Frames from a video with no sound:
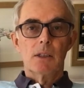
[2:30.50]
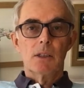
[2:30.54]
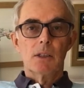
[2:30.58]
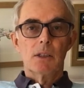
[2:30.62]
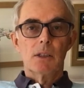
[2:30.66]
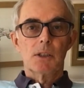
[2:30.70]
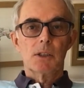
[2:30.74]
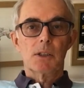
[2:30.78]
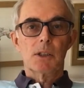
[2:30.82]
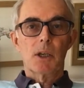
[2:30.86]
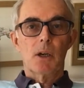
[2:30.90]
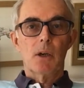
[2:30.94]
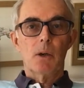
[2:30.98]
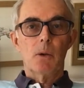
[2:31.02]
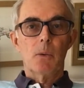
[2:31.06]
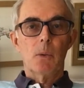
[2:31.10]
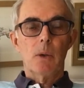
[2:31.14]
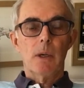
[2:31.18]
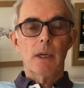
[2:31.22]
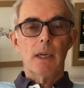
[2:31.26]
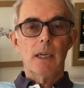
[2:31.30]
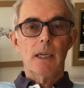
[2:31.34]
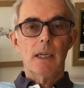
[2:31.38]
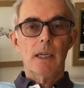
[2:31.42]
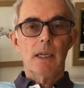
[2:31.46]
So
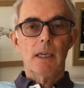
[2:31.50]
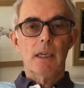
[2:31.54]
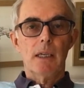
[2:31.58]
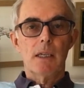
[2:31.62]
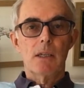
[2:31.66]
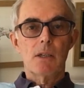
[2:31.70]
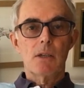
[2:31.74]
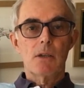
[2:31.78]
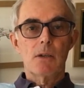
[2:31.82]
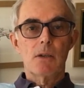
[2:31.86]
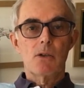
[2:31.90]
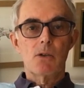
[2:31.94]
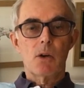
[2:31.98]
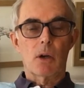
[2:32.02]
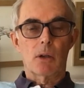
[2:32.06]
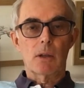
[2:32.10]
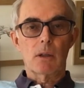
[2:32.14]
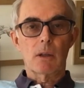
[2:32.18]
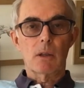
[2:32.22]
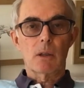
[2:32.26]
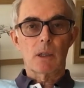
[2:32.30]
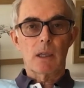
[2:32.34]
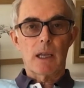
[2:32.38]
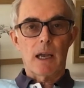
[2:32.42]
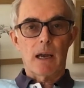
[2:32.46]
we
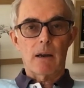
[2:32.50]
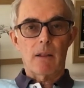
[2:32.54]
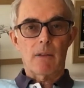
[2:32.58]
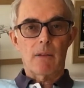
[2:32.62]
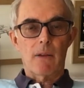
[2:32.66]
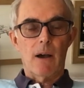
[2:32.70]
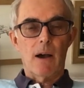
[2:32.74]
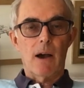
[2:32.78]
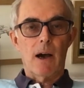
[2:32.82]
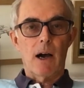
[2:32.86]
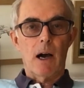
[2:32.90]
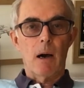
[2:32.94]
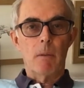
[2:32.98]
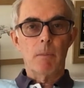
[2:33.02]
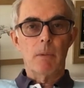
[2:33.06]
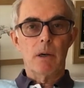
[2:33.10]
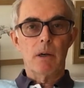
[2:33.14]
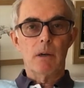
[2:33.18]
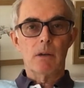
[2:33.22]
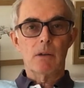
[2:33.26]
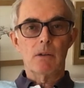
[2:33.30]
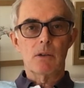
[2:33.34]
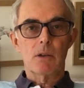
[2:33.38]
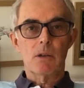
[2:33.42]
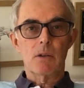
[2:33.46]
trundled out of the
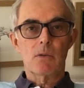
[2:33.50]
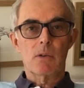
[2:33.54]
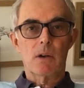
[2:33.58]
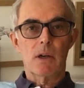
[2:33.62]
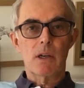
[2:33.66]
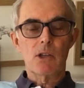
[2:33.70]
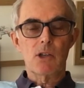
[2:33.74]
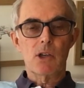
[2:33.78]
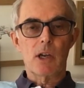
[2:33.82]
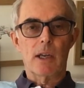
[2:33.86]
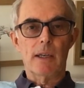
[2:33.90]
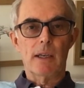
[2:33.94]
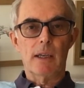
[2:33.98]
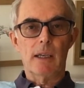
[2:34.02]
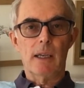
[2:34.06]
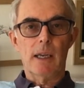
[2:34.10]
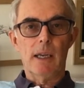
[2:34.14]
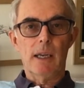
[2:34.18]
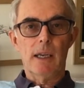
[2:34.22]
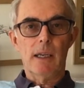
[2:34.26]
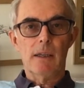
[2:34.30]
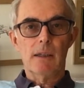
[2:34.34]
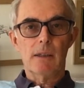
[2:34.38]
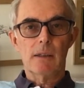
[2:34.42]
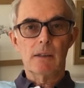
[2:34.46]
harbour just very
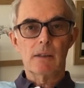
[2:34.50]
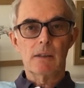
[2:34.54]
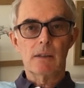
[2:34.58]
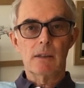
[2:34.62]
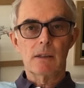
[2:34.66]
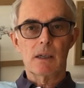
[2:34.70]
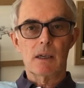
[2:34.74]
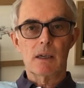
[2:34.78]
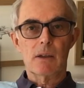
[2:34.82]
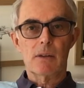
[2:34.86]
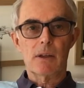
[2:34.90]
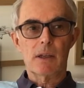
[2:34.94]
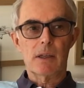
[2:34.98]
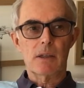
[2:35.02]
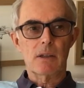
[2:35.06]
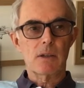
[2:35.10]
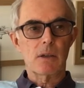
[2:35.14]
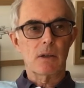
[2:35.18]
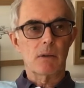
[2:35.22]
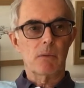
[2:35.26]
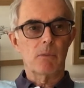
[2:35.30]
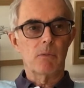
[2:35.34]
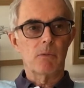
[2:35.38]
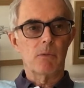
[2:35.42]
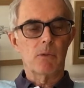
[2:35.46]
gently. I think it's
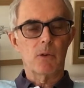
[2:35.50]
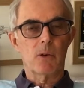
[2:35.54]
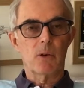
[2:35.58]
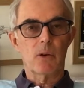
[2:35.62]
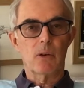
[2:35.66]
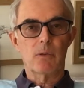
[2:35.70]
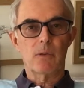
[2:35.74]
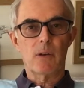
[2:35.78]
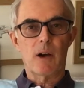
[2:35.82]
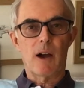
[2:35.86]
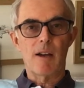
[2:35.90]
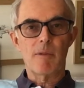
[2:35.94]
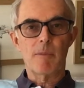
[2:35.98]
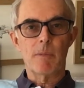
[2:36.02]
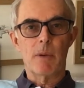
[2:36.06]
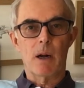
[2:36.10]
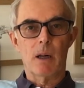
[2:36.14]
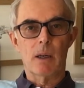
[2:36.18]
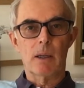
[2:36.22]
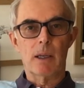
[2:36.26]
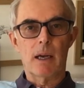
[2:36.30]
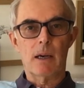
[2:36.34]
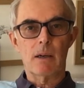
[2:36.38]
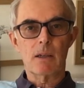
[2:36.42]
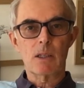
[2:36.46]
a 4 or 5 mile
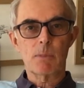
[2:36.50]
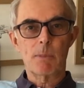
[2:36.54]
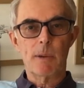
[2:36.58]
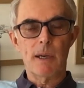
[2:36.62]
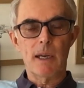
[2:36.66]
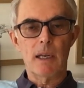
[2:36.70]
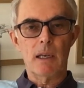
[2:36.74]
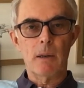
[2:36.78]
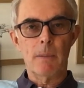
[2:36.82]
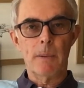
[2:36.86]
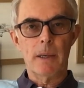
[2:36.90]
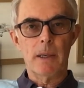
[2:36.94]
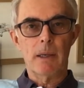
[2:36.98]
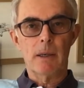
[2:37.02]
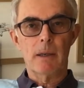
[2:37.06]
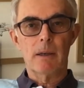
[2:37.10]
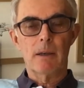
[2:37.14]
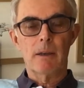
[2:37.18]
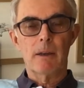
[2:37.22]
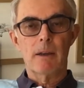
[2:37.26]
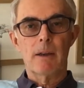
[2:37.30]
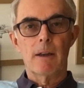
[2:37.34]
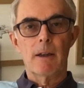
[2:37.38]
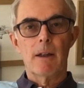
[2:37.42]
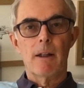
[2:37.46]
an hour speed limit.
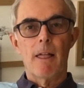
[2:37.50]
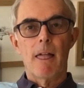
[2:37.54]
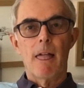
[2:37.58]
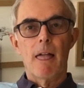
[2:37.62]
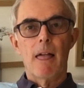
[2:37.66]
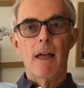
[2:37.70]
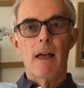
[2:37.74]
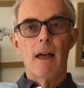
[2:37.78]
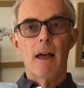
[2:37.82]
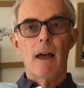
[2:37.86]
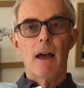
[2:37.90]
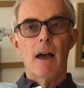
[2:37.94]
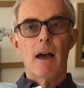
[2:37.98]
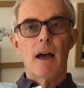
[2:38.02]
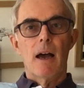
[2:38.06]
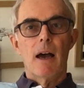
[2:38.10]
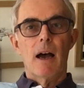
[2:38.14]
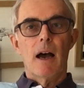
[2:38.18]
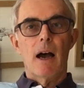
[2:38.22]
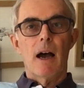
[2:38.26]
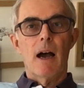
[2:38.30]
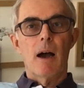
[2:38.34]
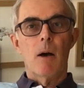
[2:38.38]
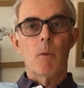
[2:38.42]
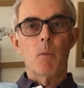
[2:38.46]

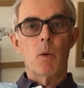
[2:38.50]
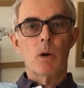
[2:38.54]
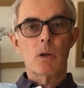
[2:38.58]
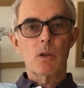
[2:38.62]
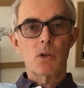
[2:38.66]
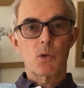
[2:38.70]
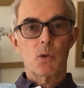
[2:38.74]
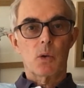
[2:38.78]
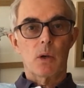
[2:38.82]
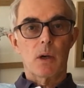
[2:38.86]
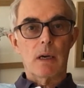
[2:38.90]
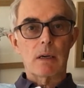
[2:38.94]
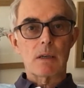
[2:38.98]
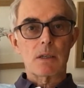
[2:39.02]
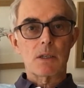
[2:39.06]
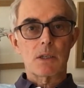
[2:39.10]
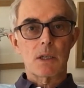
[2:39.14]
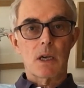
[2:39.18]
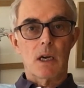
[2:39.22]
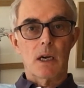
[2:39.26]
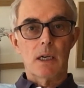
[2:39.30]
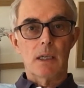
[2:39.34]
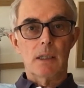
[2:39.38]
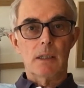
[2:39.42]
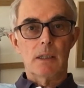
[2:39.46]
And once we're
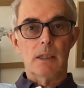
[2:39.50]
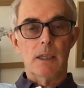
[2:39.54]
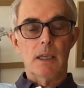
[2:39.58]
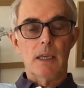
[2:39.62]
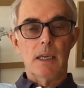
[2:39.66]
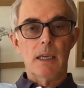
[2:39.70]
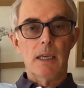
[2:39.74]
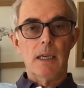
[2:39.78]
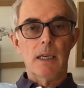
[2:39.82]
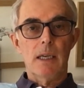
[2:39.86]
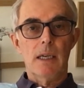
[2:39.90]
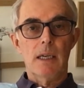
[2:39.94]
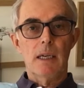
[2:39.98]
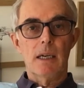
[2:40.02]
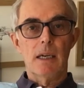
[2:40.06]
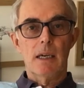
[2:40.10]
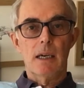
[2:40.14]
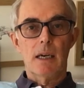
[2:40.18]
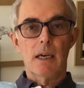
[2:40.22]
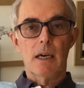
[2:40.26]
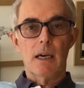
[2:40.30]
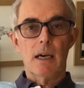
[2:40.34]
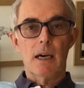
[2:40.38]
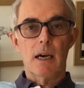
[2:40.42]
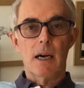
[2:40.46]
outside the
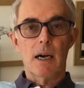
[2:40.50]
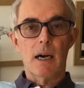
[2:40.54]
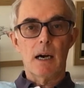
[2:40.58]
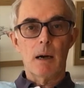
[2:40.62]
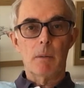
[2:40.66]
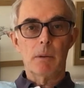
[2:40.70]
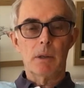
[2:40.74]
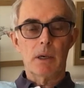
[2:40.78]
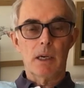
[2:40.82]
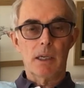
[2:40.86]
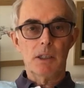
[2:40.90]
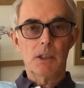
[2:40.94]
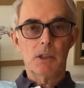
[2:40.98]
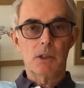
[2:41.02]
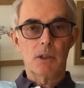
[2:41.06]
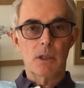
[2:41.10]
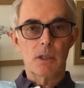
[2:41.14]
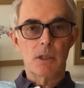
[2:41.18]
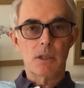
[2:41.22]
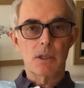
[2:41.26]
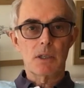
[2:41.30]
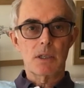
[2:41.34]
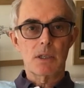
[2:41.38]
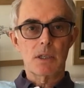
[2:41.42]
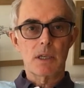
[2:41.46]
harbour
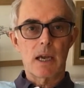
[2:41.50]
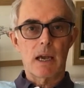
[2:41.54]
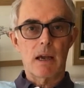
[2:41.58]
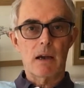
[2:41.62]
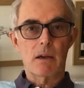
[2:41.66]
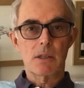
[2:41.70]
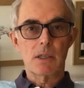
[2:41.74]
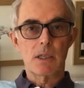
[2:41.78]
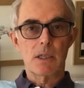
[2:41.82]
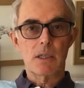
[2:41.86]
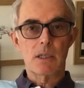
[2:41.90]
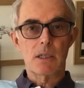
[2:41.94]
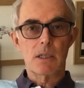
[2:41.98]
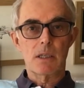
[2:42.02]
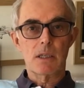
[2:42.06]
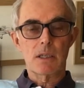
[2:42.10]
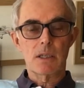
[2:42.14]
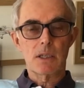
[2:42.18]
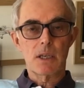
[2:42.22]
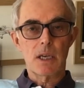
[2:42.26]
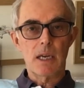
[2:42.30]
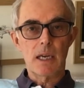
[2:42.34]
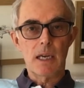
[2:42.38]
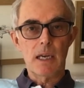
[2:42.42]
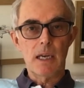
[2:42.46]
entrance out into the
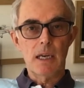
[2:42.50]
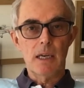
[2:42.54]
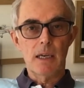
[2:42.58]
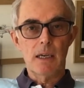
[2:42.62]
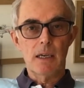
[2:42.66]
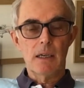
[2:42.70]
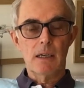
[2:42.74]
sea,